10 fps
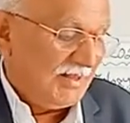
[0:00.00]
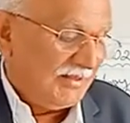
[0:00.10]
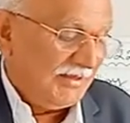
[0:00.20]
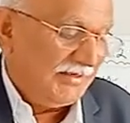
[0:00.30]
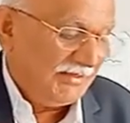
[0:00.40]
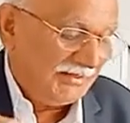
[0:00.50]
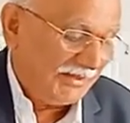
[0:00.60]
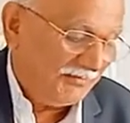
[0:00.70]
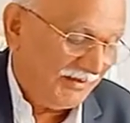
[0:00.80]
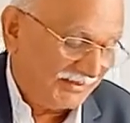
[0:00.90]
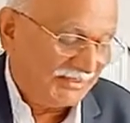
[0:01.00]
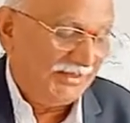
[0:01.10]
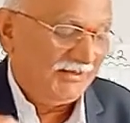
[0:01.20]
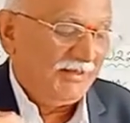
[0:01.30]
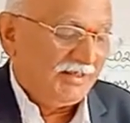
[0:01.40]
Heat
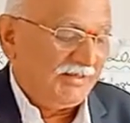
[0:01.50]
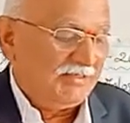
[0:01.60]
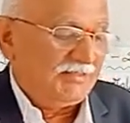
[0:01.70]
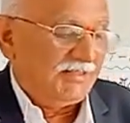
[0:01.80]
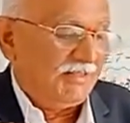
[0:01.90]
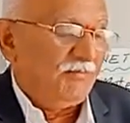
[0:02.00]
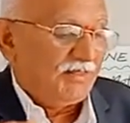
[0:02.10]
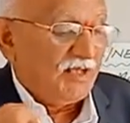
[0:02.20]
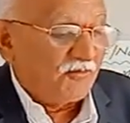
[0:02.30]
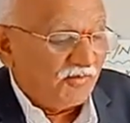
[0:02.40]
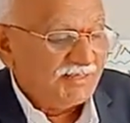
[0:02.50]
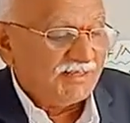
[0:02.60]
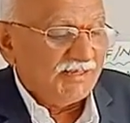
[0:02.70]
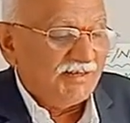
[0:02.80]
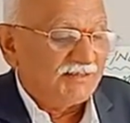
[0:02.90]
convection is the
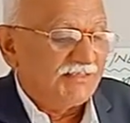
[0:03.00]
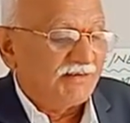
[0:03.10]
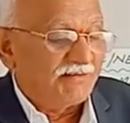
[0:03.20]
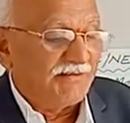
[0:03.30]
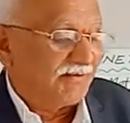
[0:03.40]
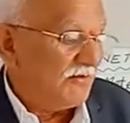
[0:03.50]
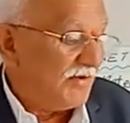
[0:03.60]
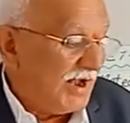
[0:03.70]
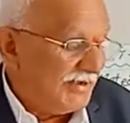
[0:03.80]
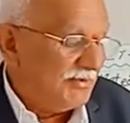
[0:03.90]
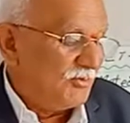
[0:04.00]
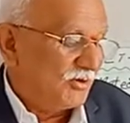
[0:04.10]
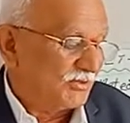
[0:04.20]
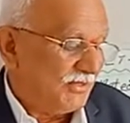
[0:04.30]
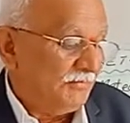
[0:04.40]
physical generator of eddy
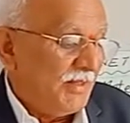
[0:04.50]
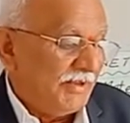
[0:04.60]
motion